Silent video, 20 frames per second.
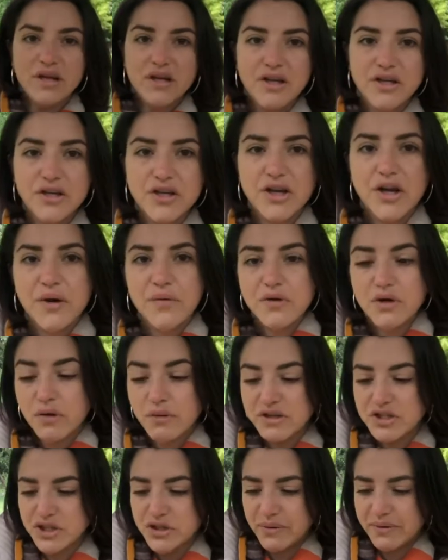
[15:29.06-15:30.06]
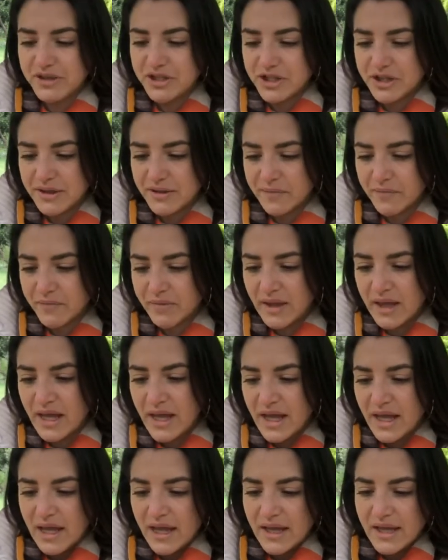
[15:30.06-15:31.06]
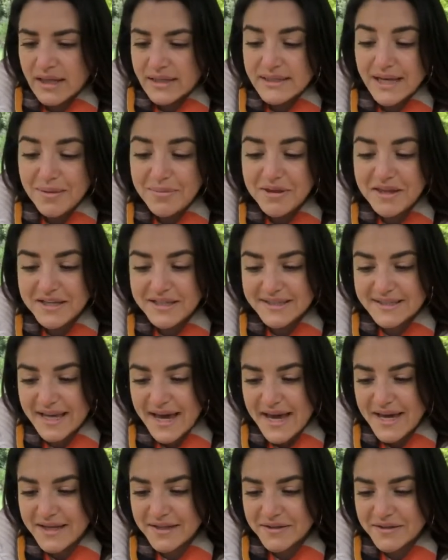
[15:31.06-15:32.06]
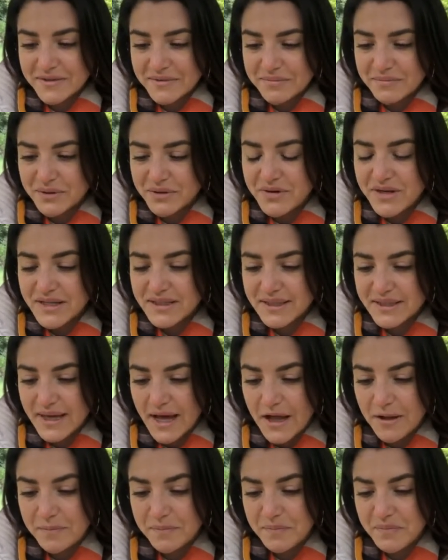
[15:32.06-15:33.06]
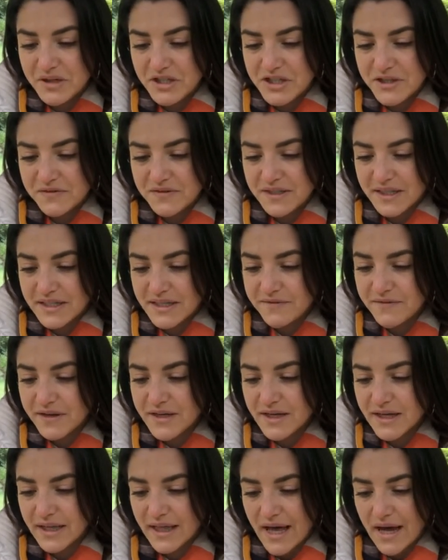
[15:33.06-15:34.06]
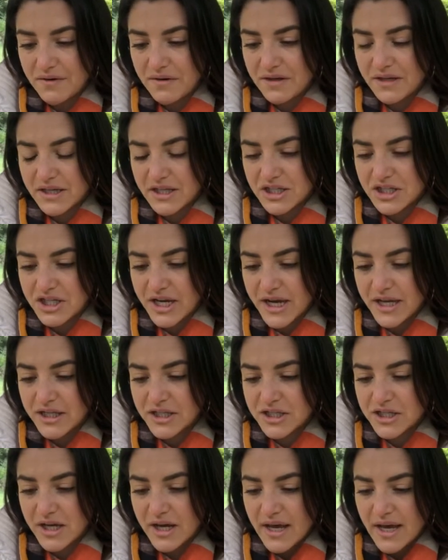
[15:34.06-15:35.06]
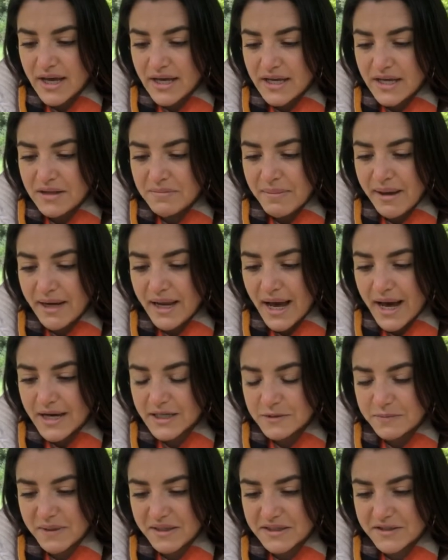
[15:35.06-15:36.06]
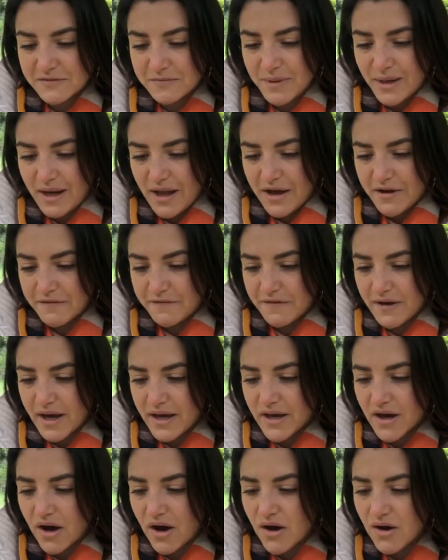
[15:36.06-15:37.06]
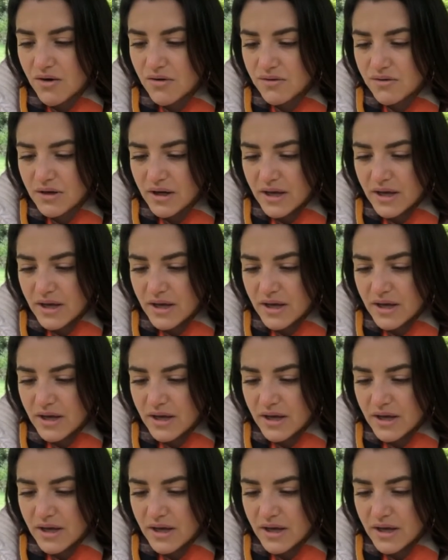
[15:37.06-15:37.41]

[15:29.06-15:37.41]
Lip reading: your intuition. Tabitha is saying, Maria's helped me achieve significant clarity and change in many aspects of my life. I owe